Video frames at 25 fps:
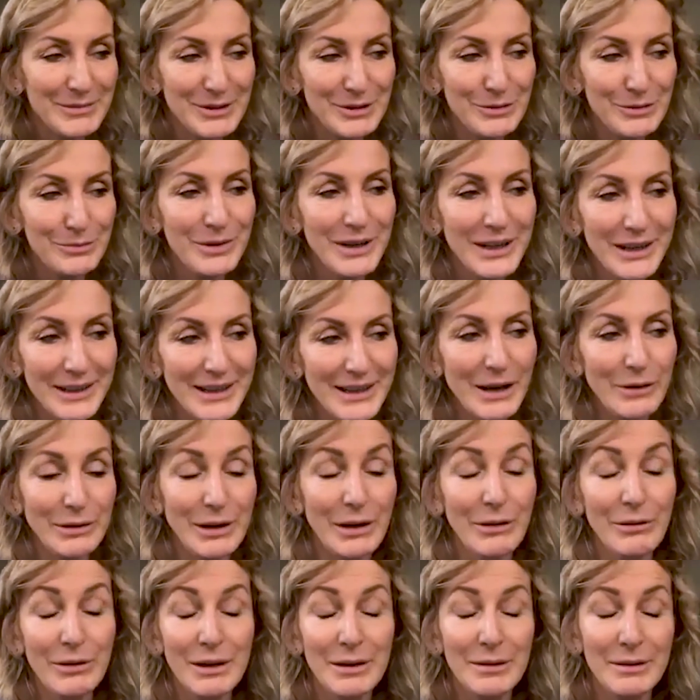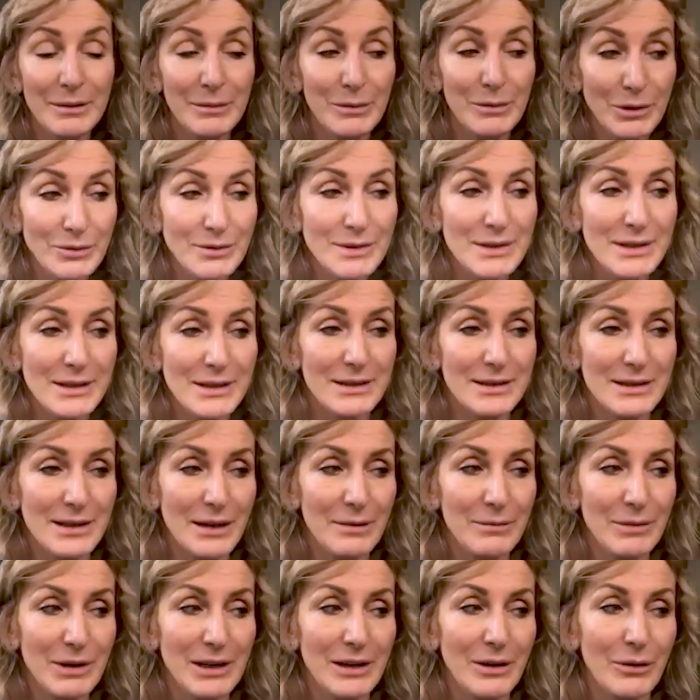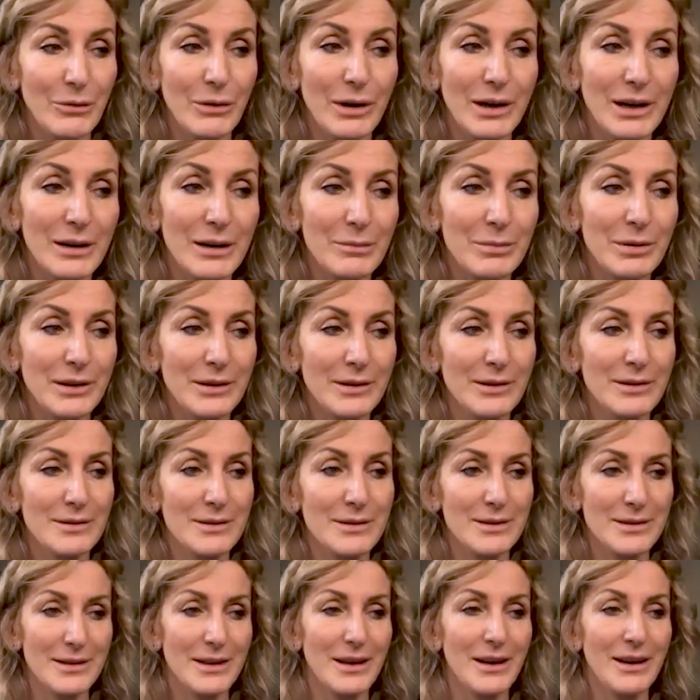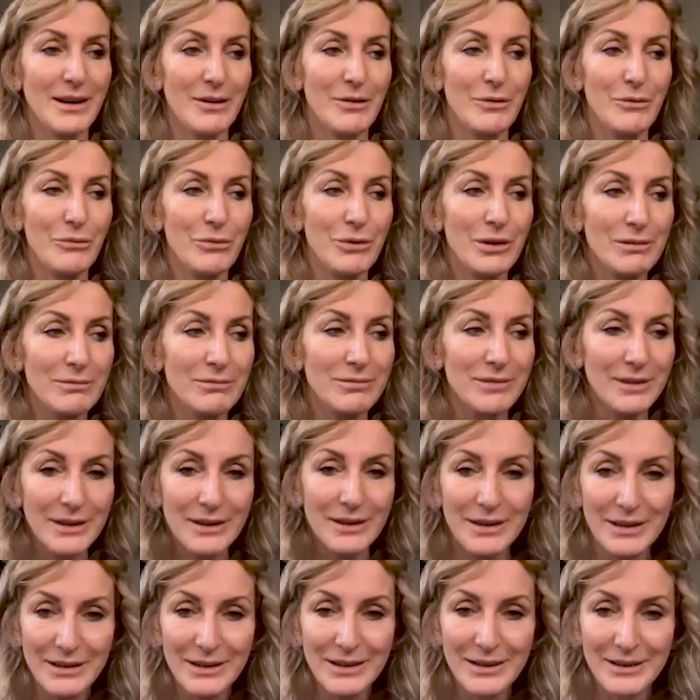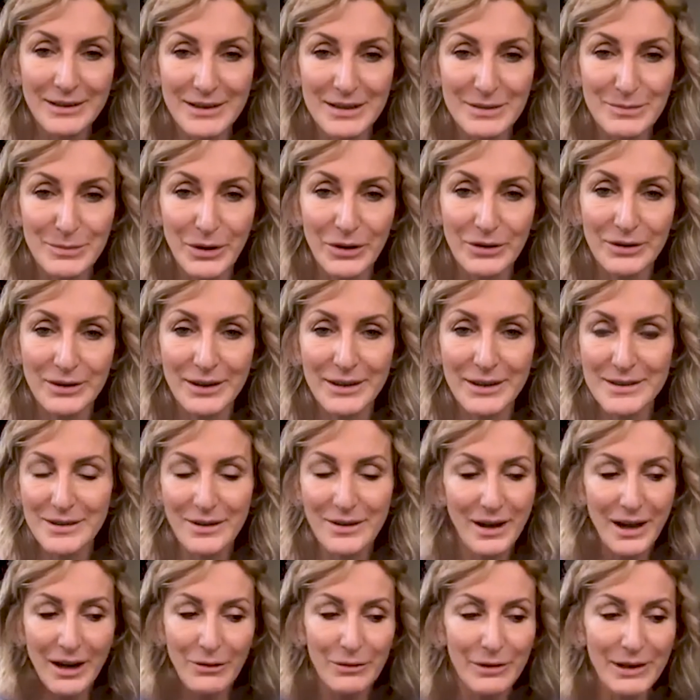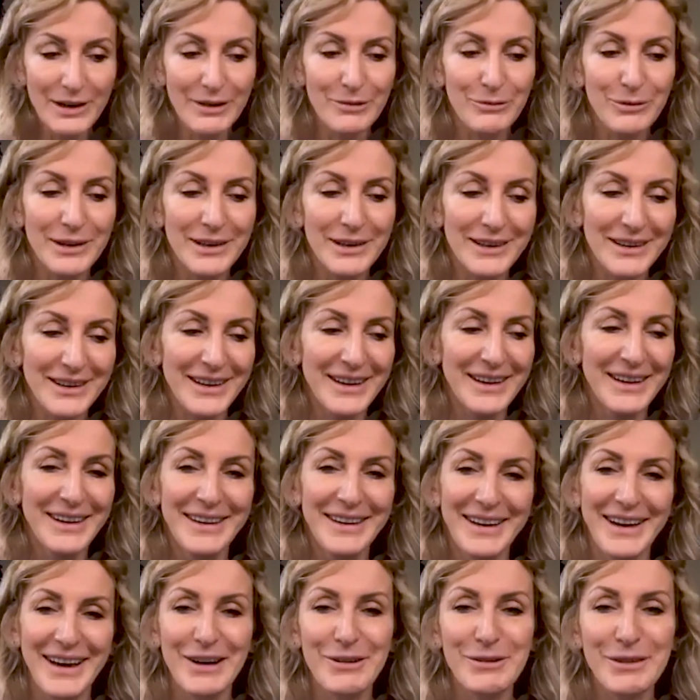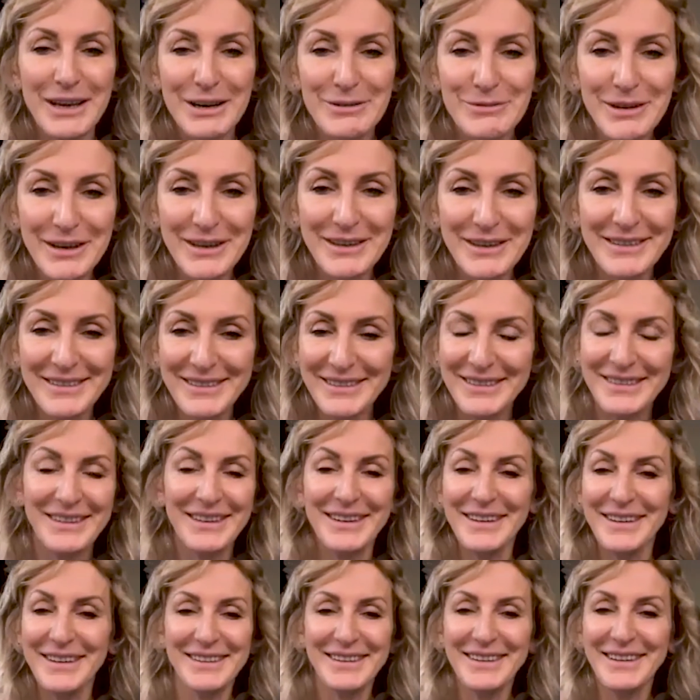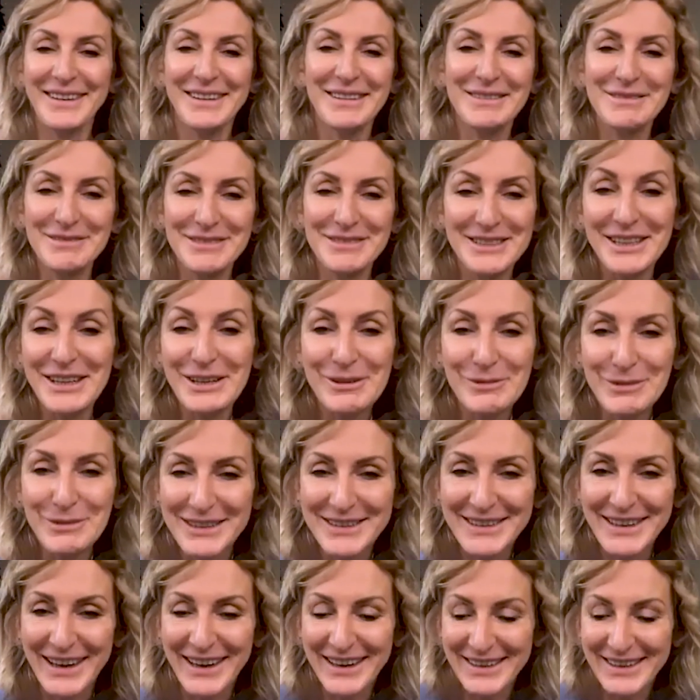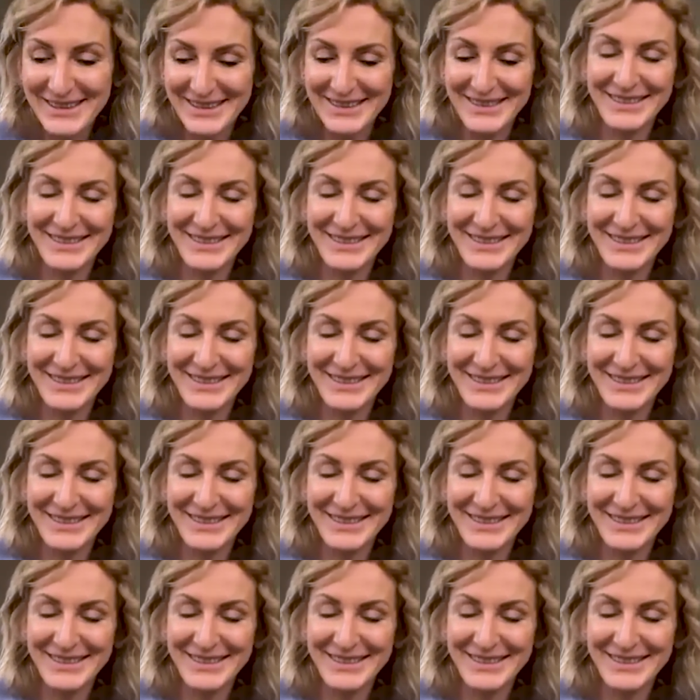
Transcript: bring down our immune system in a way, because we really need this bonding. So how can we deal with that?